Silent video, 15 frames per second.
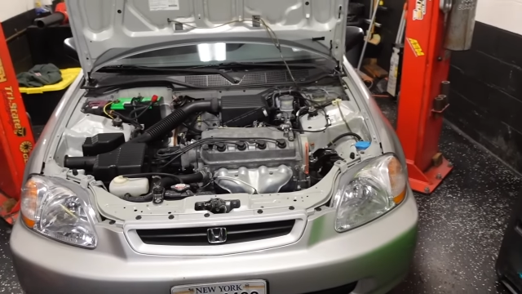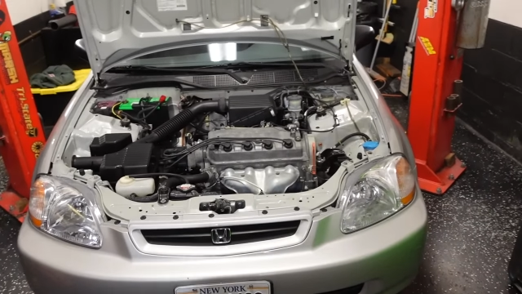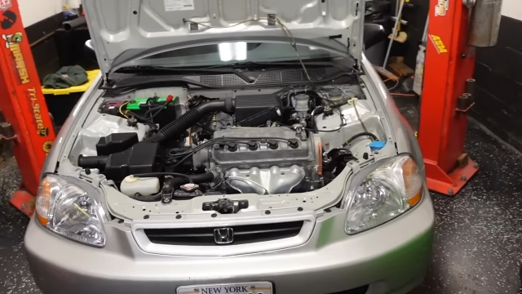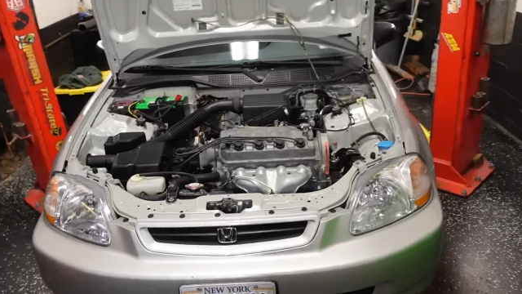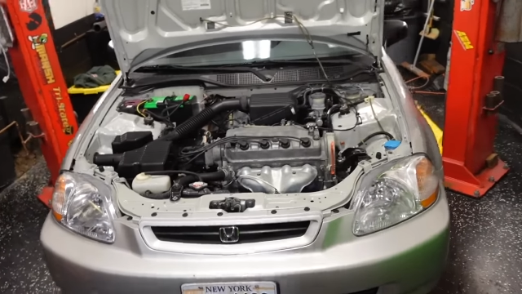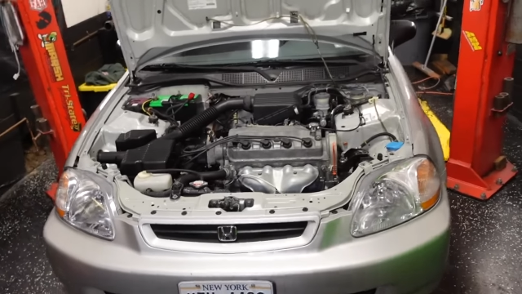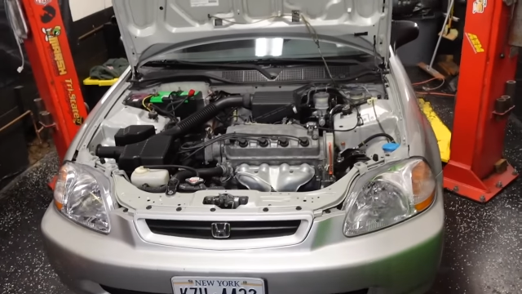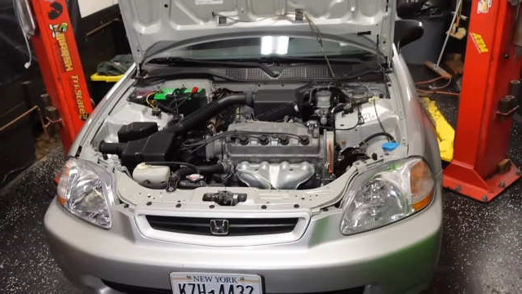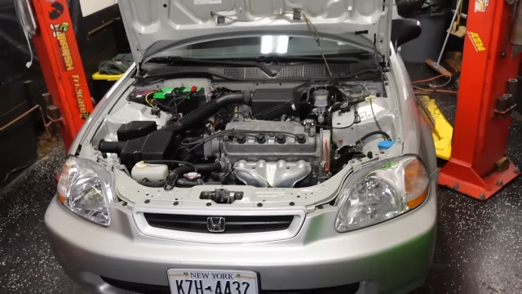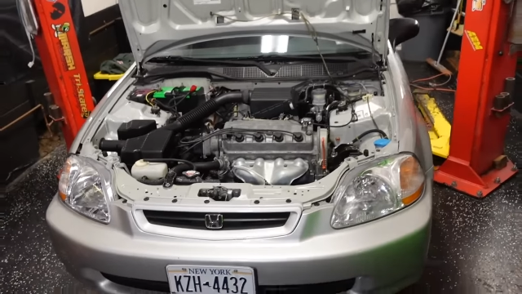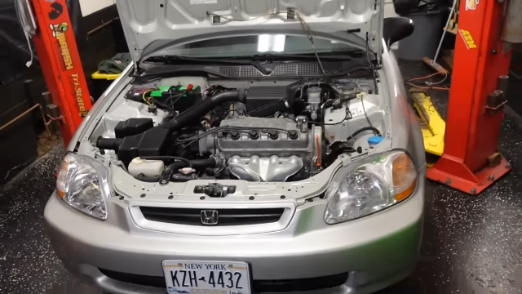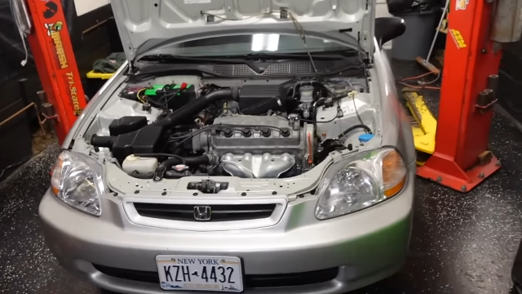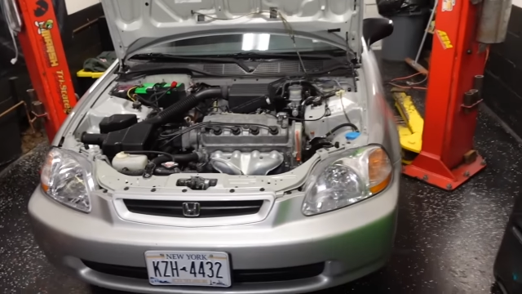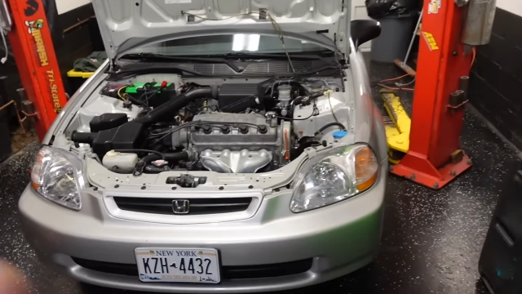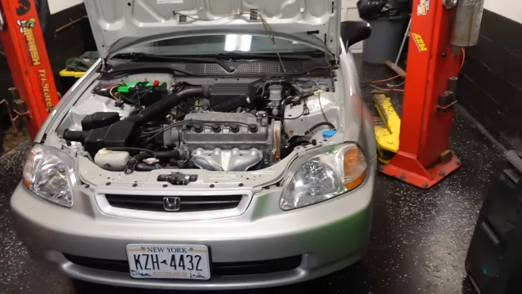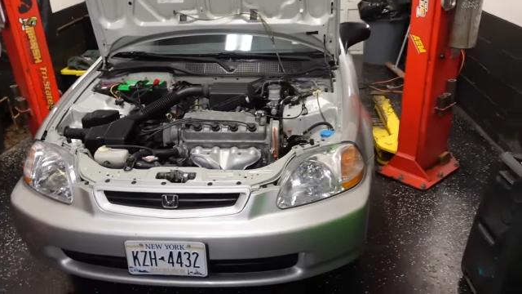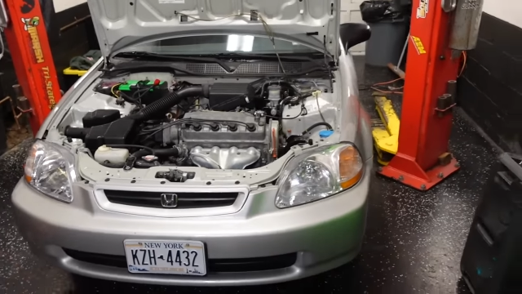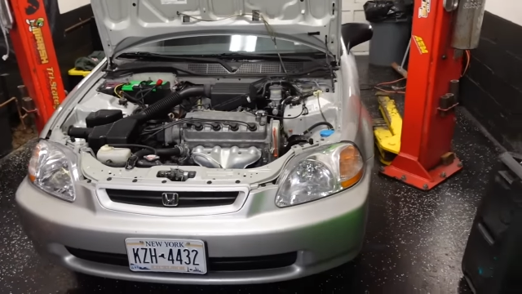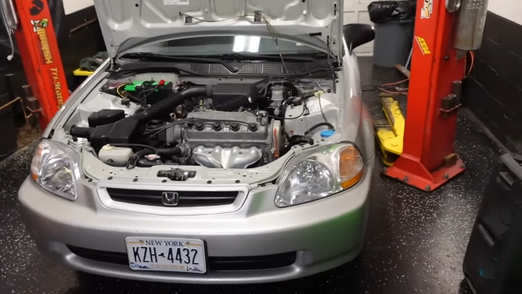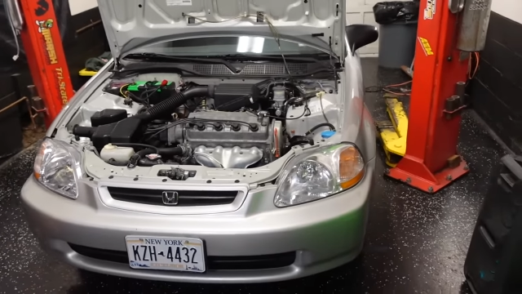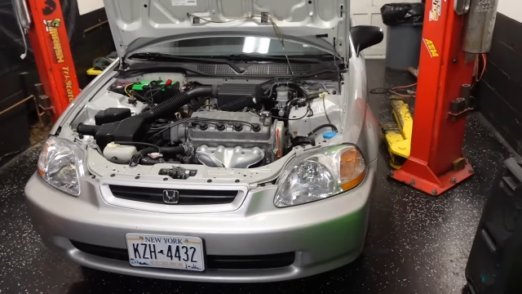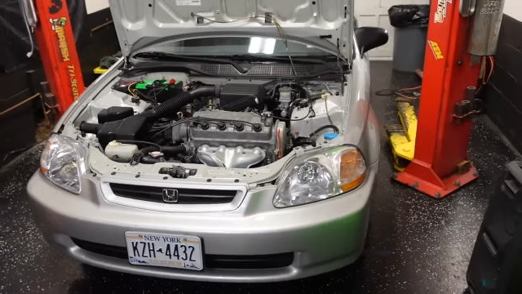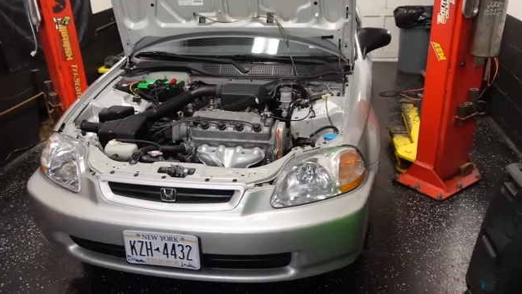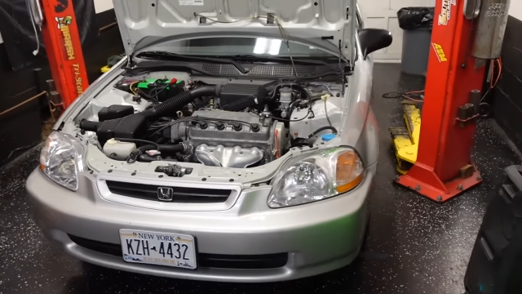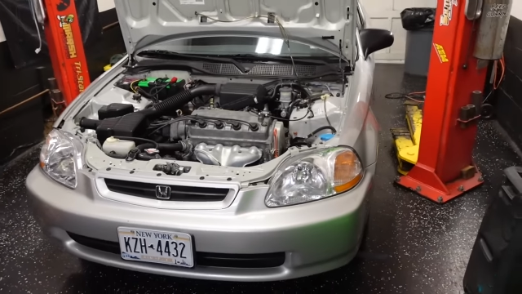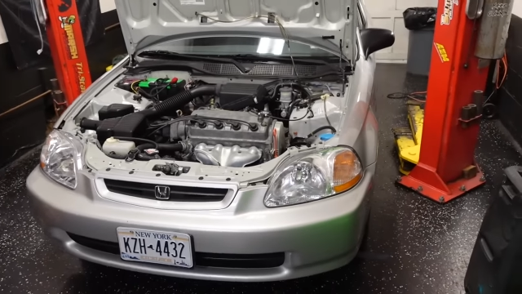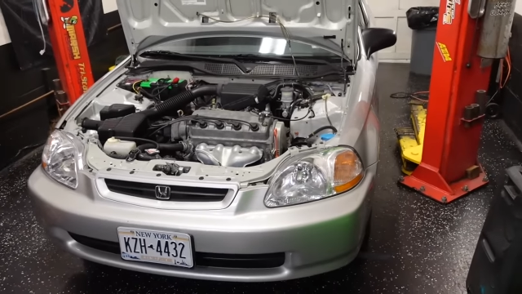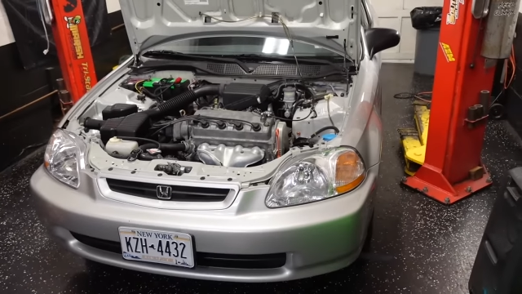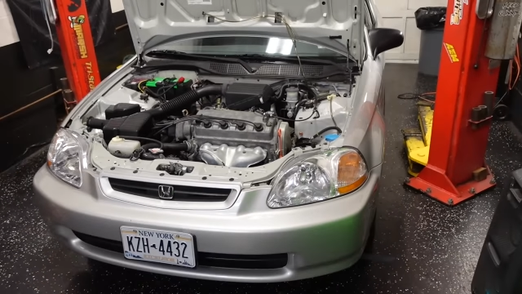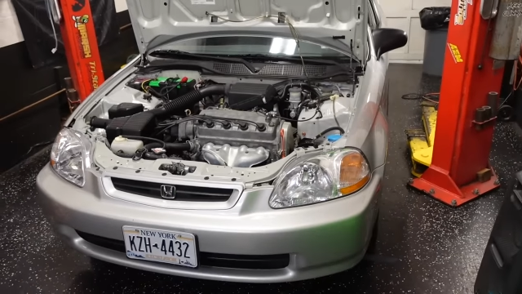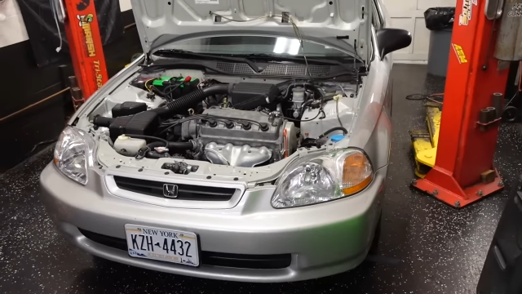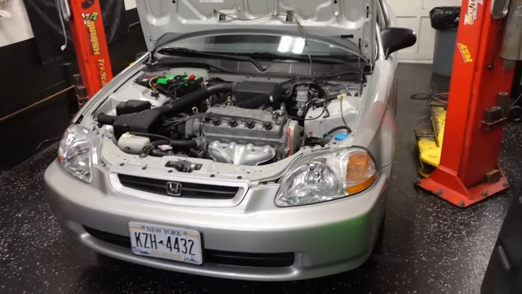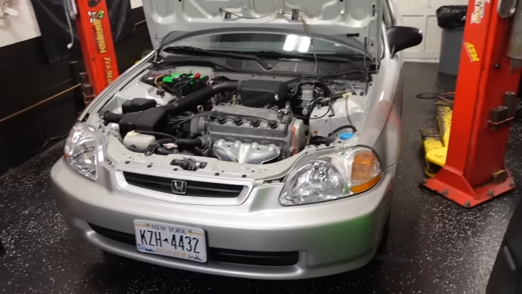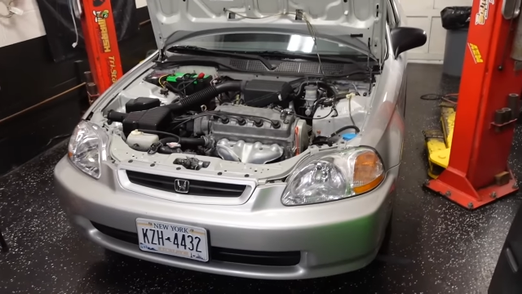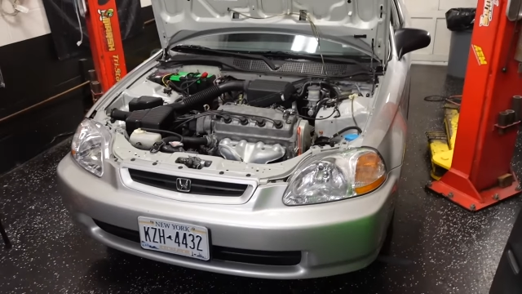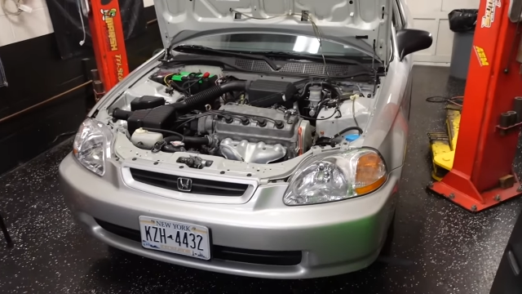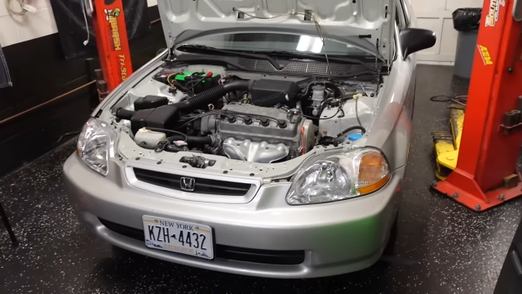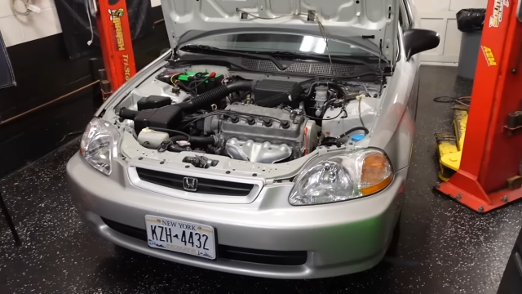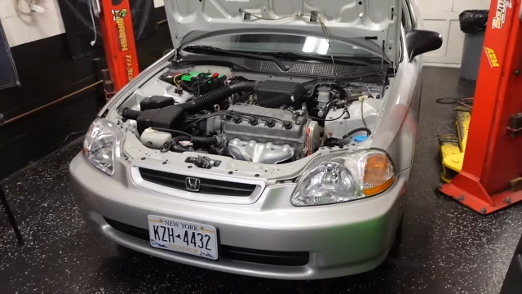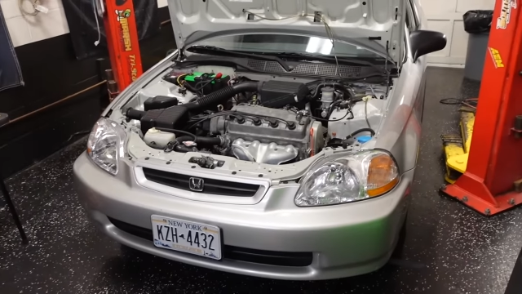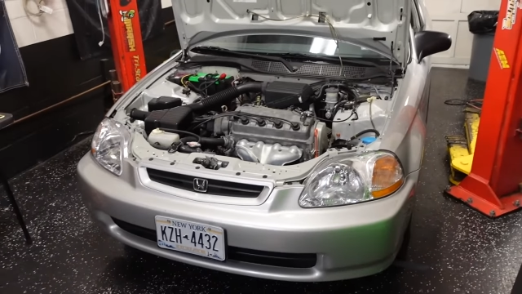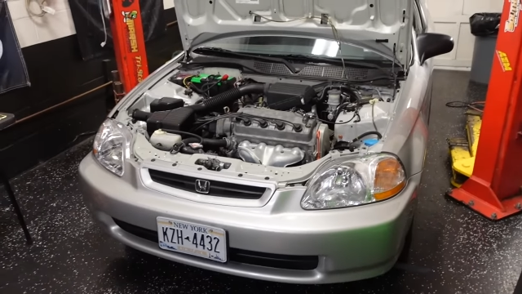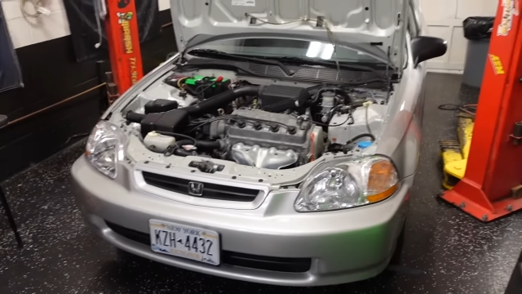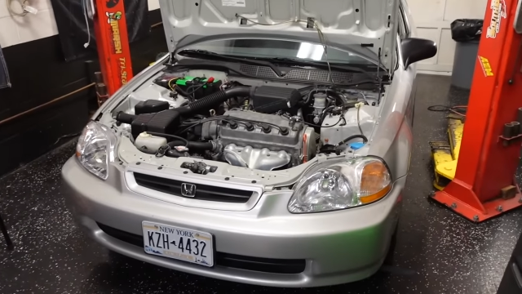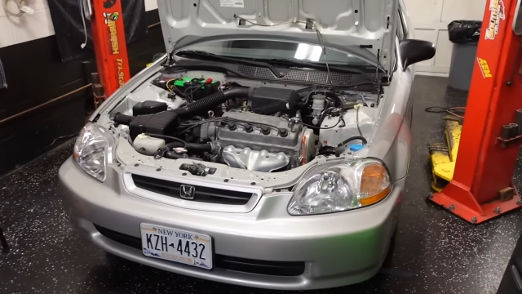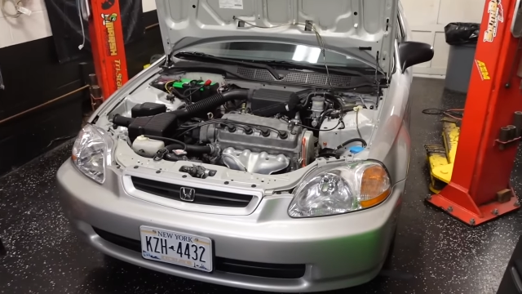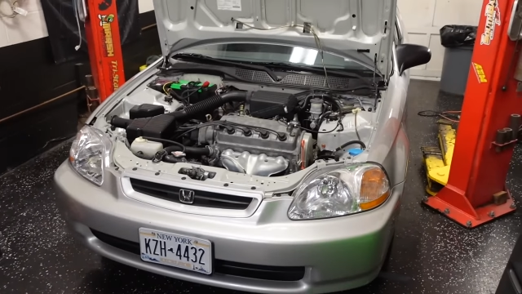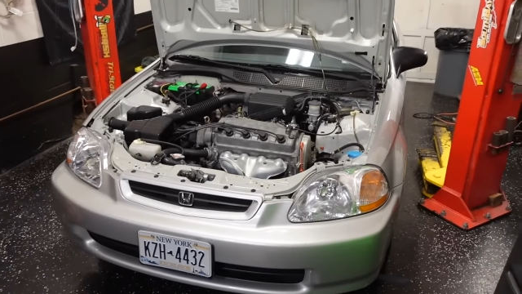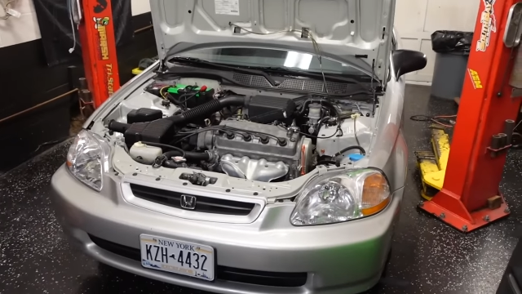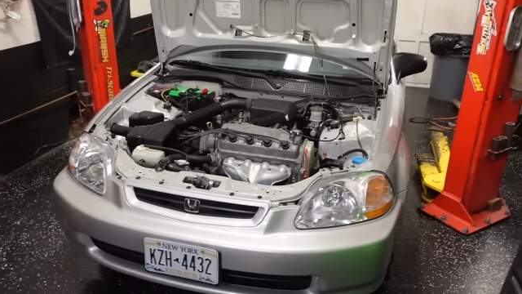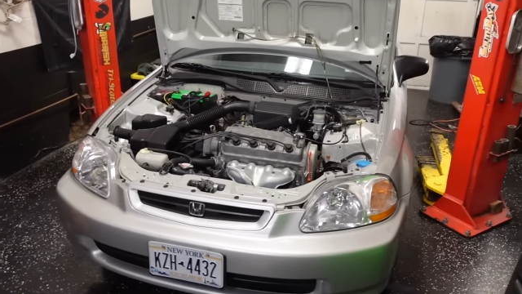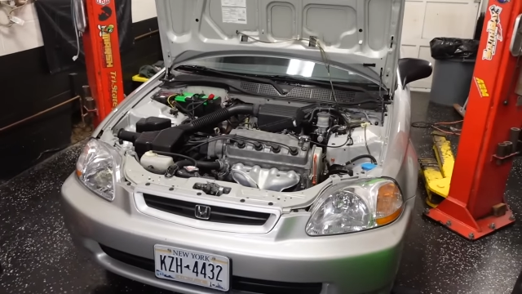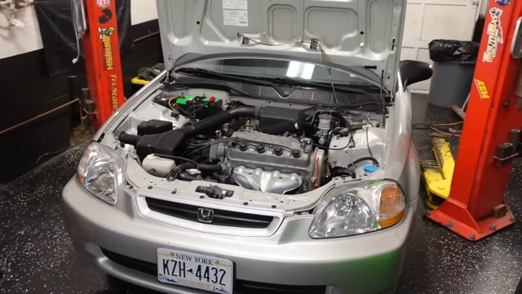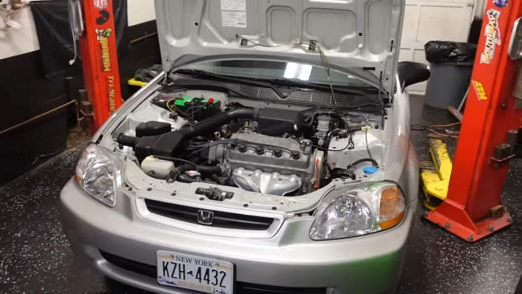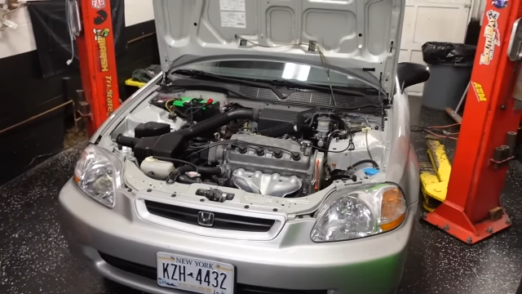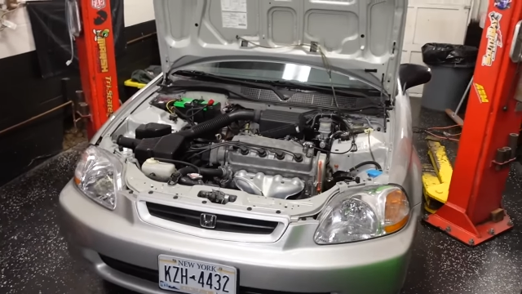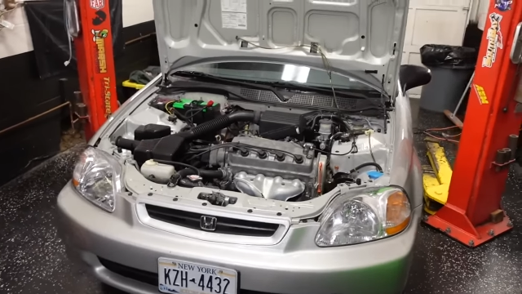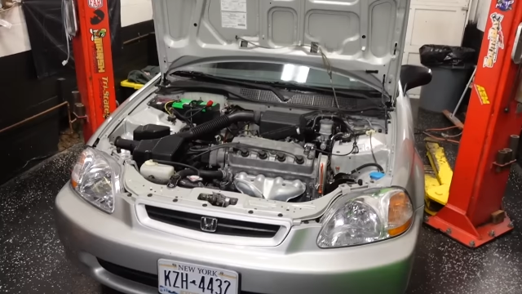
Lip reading: [unreadable: no face in view]